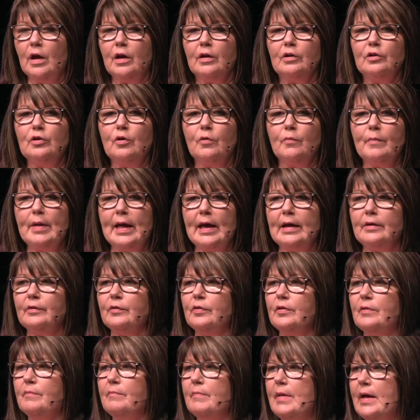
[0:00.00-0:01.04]
No matter
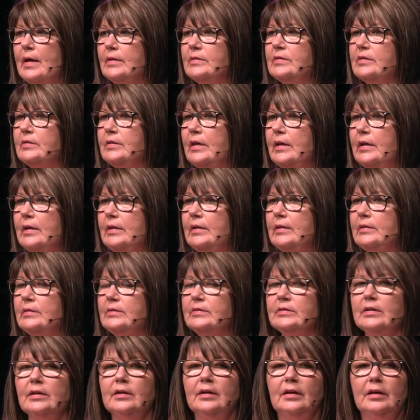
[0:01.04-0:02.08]
the mess,
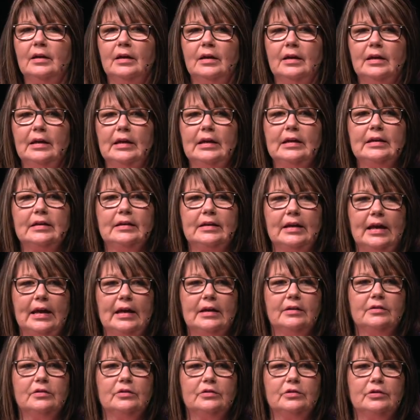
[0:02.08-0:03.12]
ladies, he can
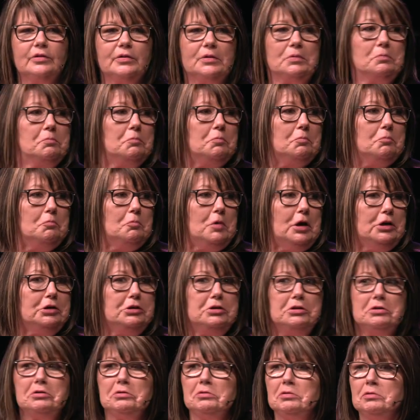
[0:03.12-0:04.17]
handle your "what
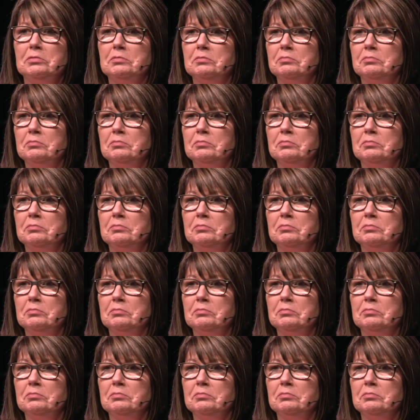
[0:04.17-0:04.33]
do?"